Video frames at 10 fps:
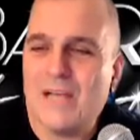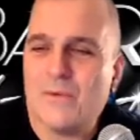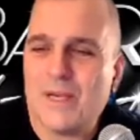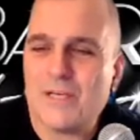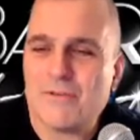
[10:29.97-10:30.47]

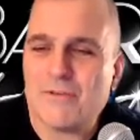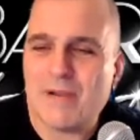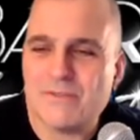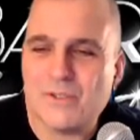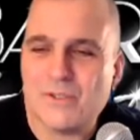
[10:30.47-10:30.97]
And
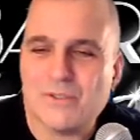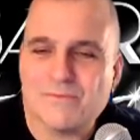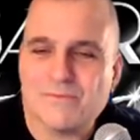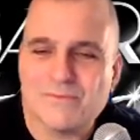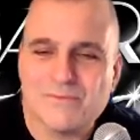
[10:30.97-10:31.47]
WeTransfer
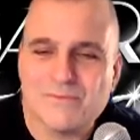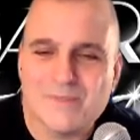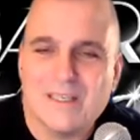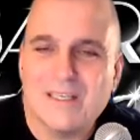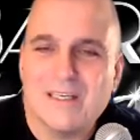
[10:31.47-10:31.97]

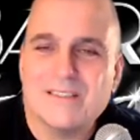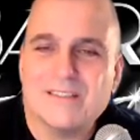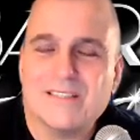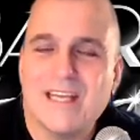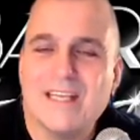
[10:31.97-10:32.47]

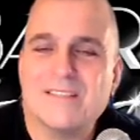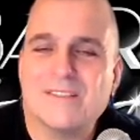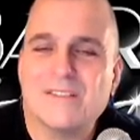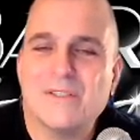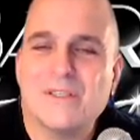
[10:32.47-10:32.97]

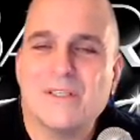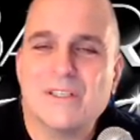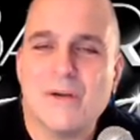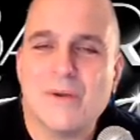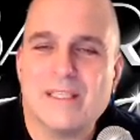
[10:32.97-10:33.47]
says,
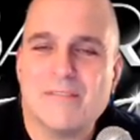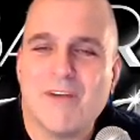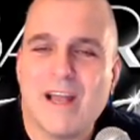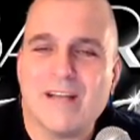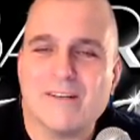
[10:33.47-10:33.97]
go get the